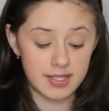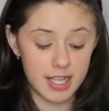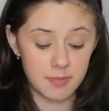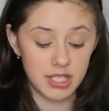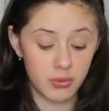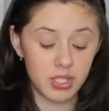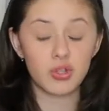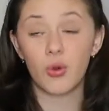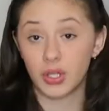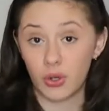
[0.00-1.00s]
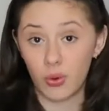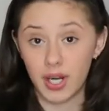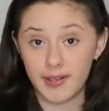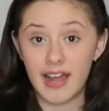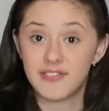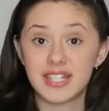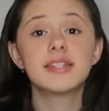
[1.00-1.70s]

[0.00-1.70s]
the step sequence, or the choreographic.